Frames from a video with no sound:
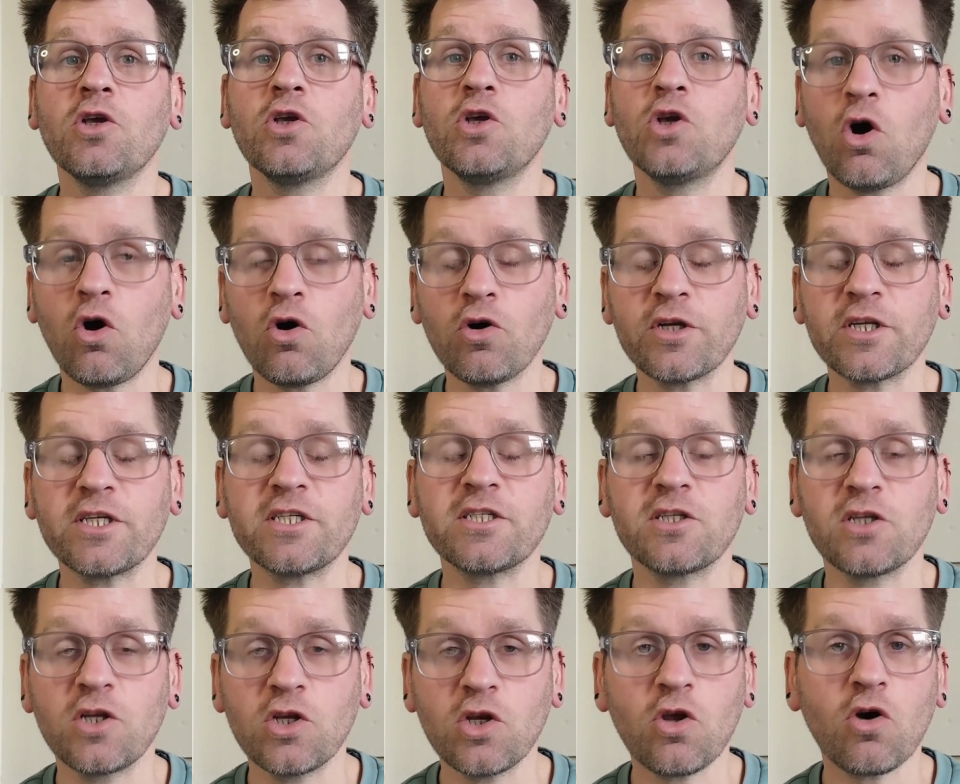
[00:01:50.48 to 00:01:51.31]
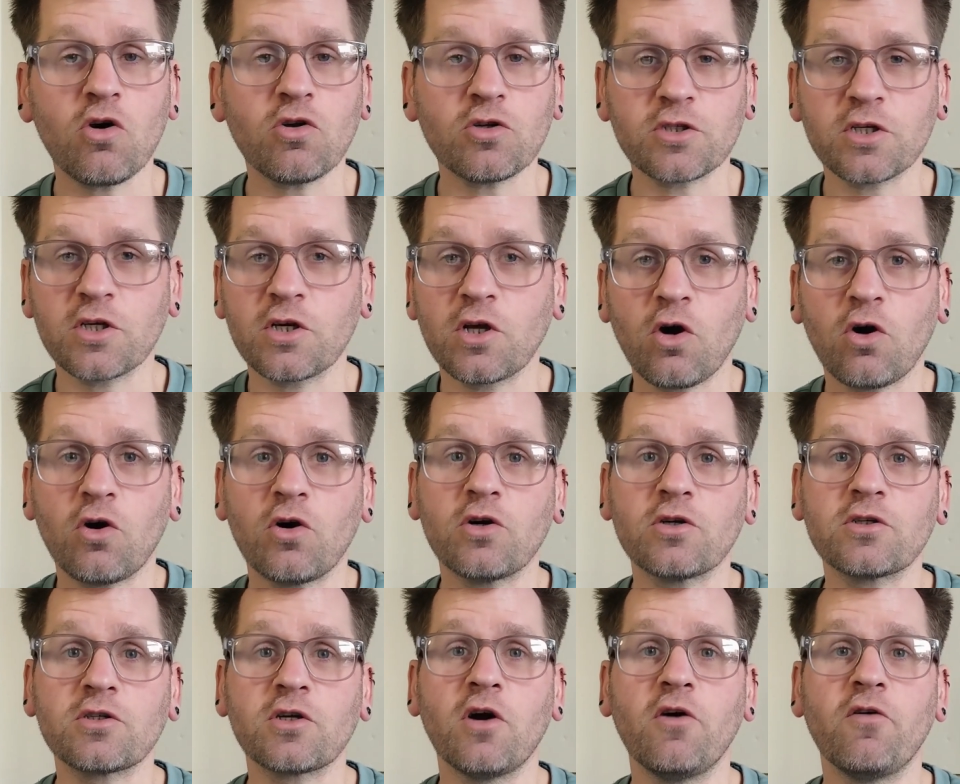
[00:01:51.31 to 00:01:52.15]
God is not a
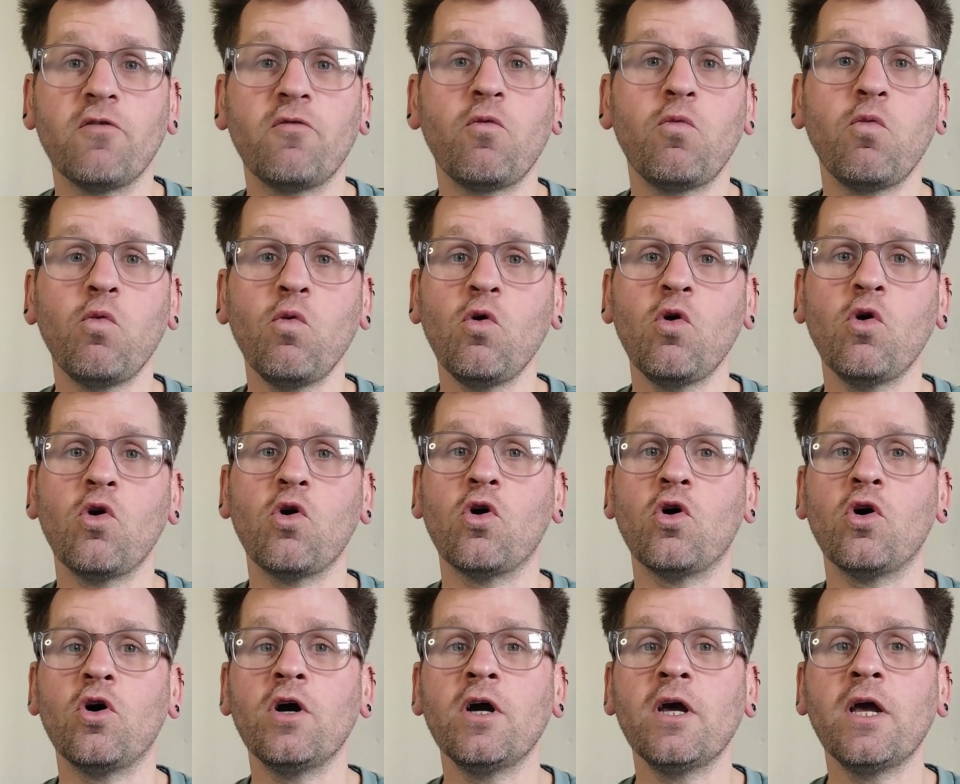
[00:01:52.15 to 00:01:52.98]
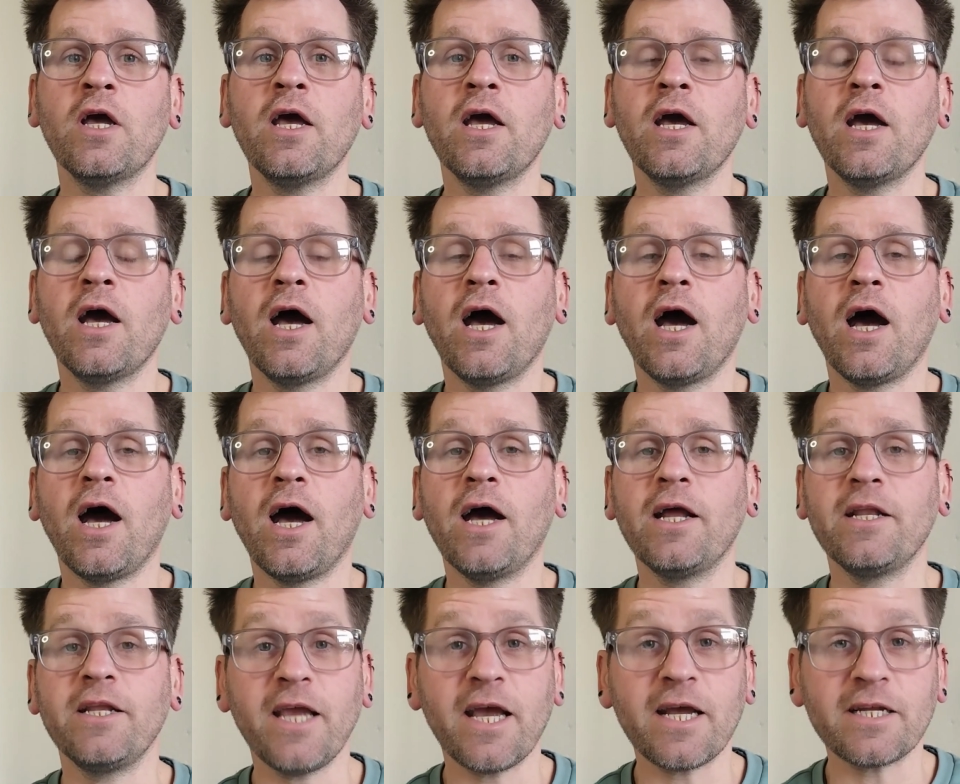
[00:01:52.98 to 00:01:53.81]
God of war,
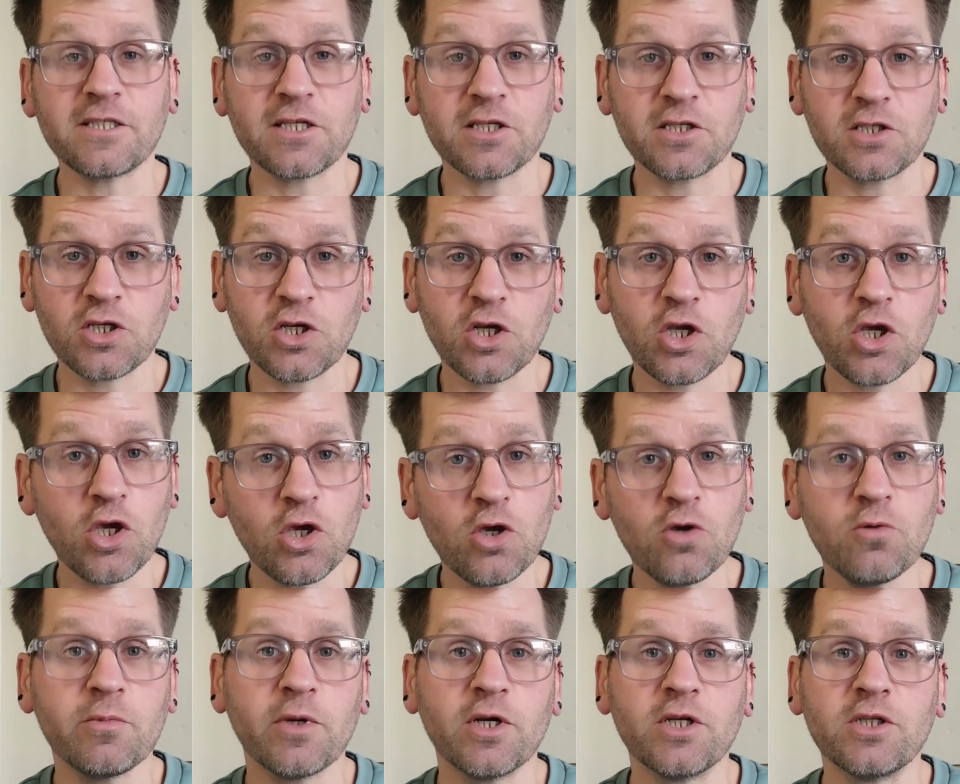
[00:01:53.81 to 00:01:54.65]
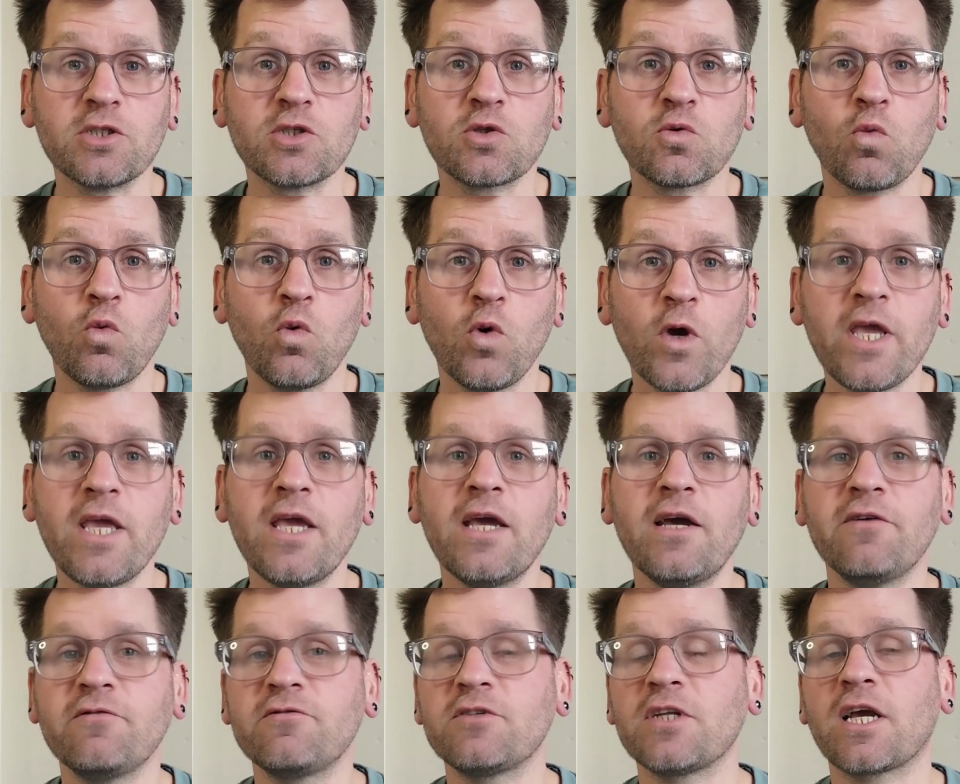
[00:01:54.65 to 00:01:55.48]
and yet as humans we
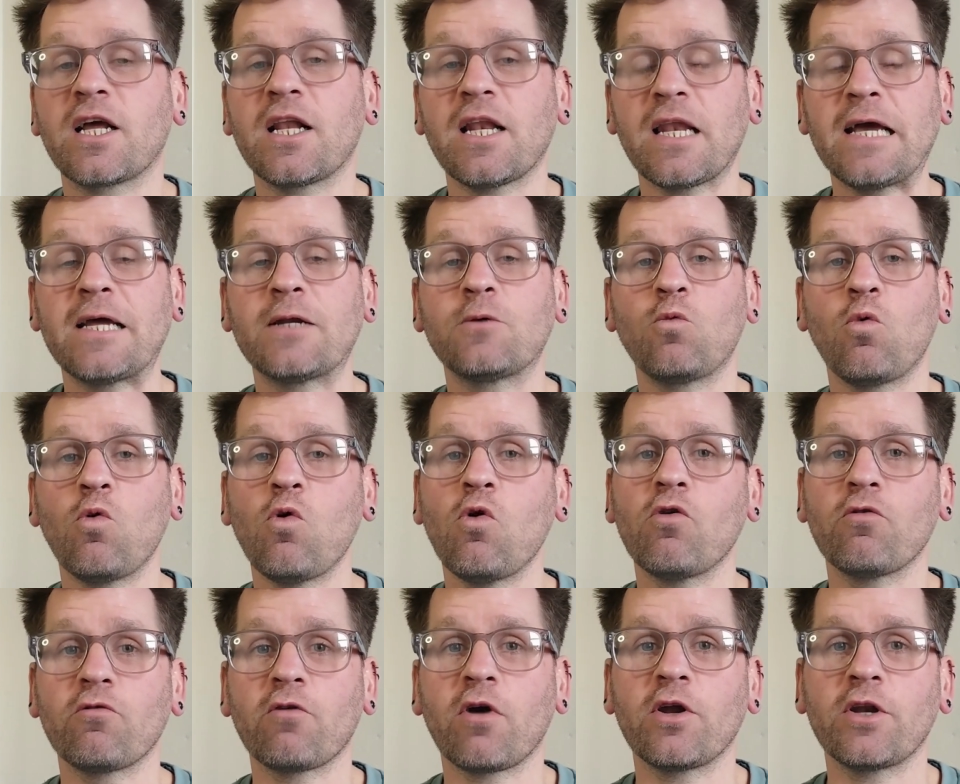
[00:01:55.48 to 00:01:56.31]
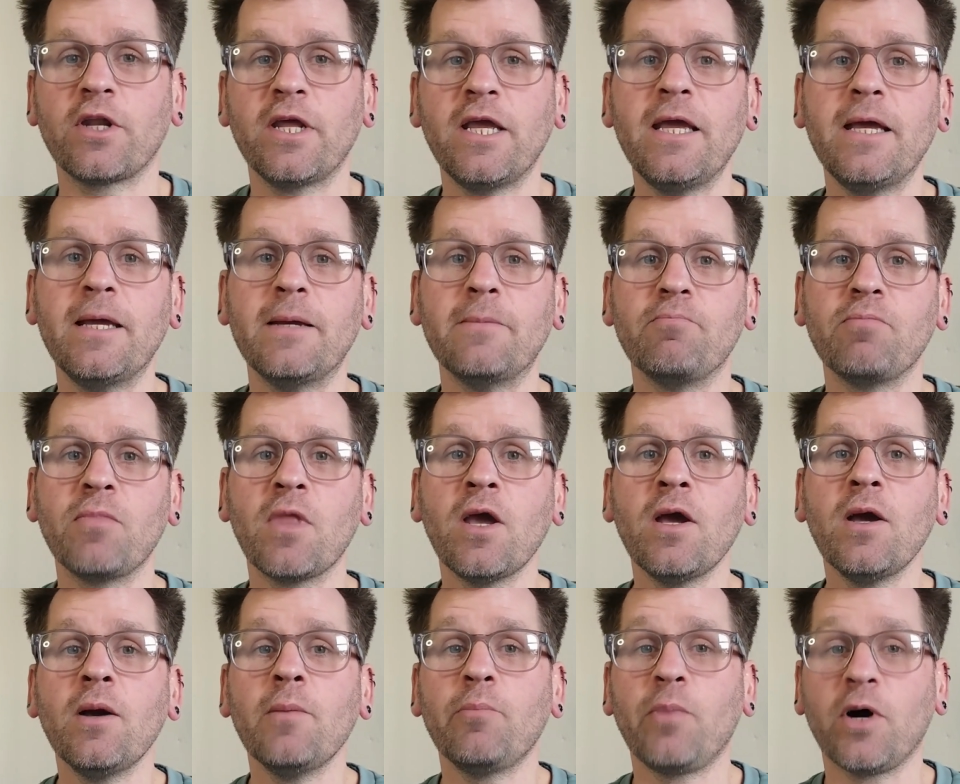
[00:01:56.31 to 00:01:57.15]
have declared war on him
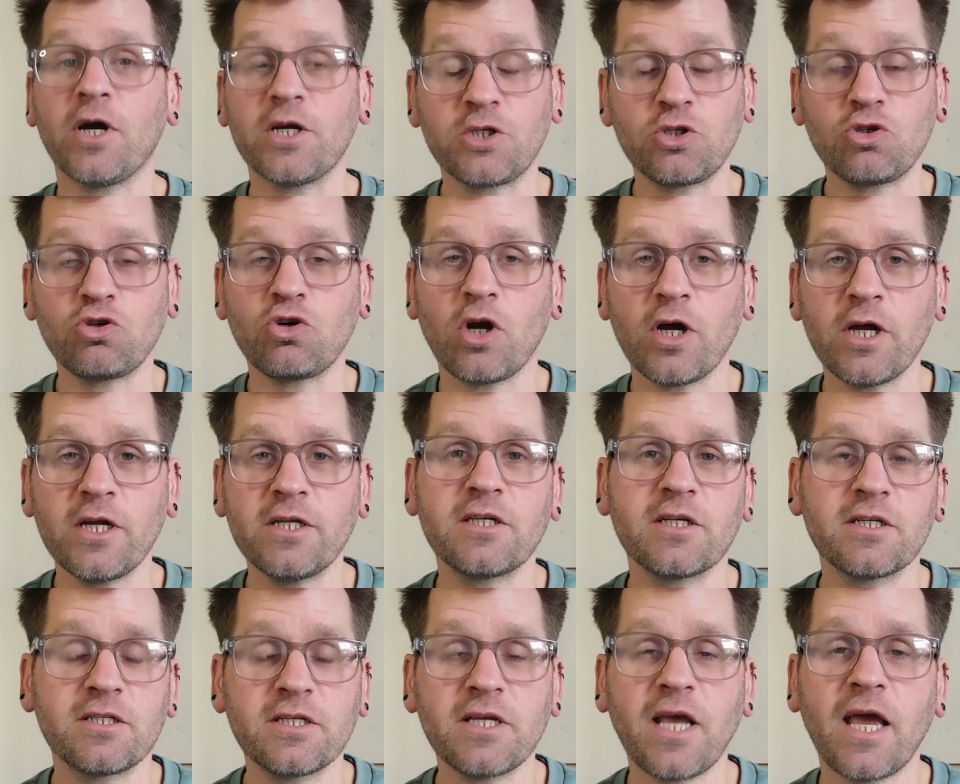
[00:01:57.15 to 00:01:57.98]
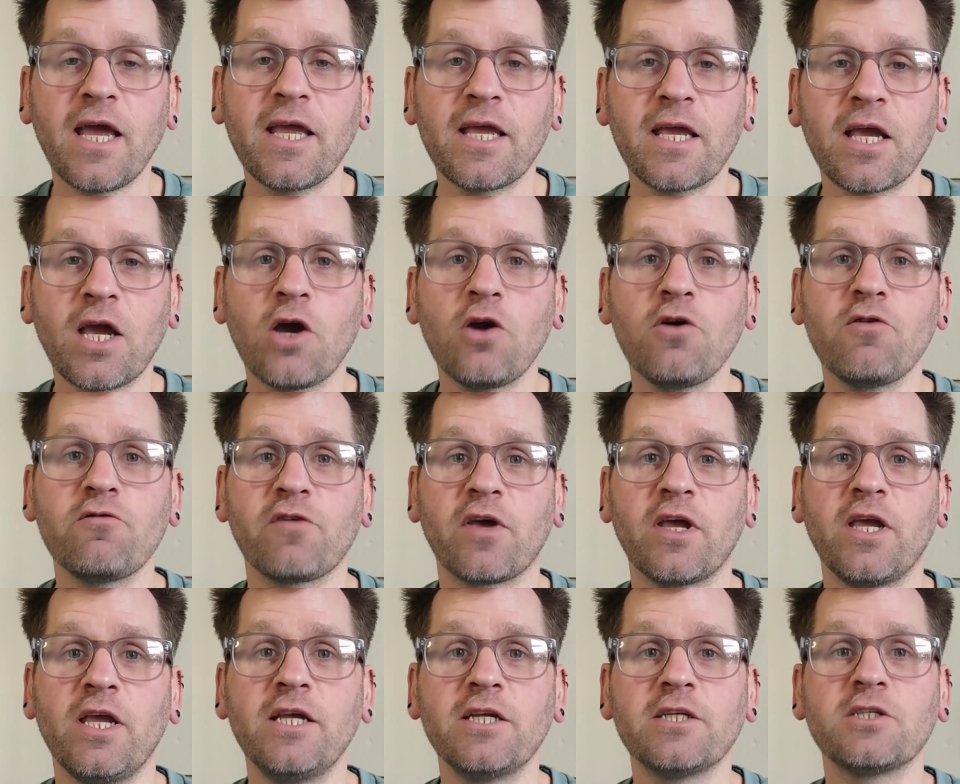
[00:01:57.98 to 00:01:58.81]
by trying to take
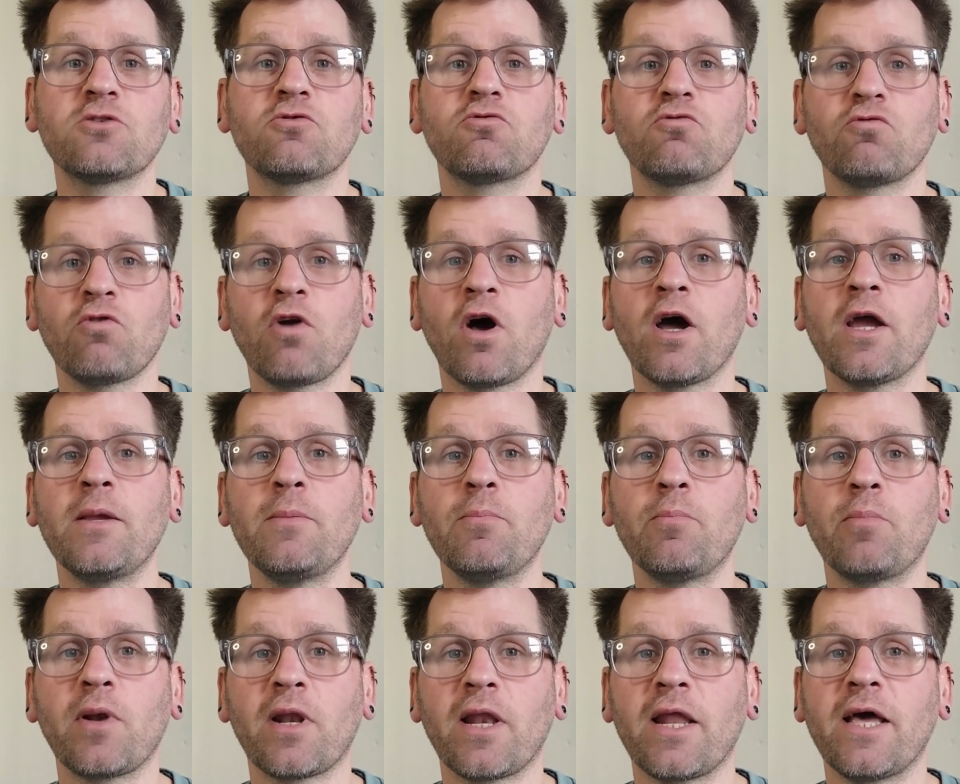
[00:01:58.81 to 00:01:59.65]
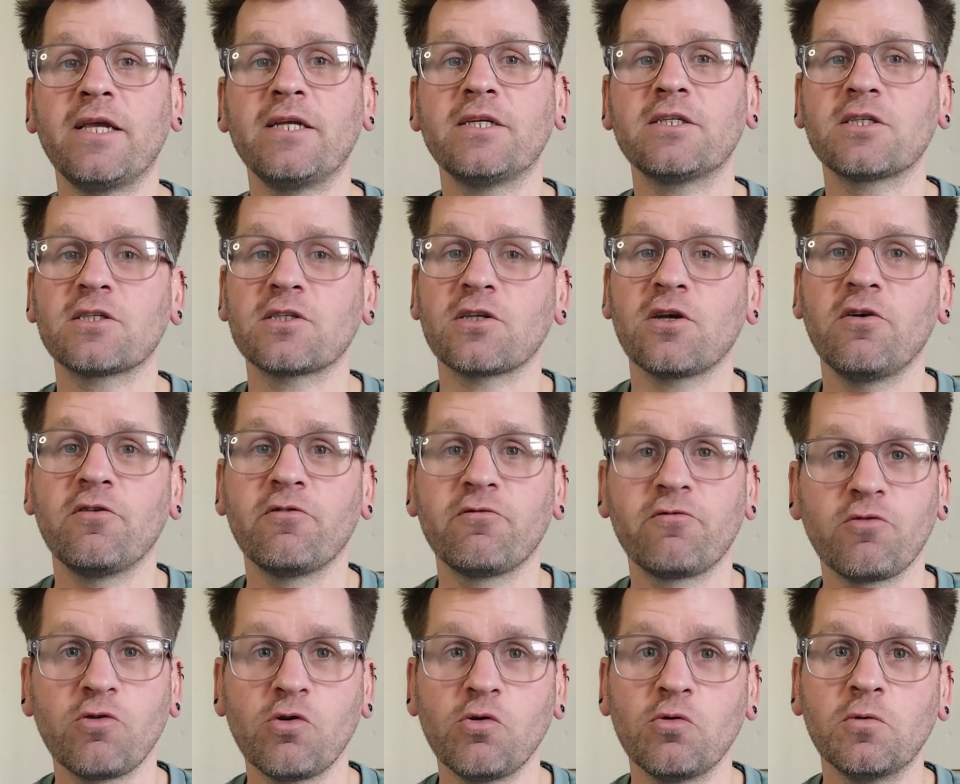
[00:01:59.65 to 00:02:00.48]
over his right place
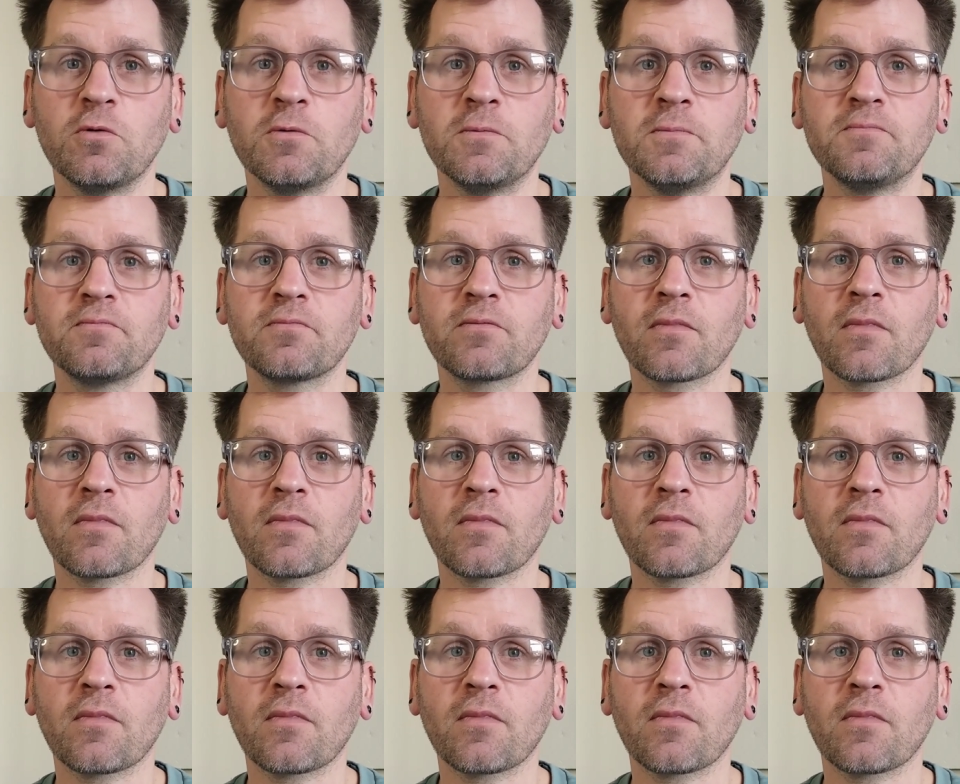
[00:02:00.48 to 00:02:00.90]
of rule.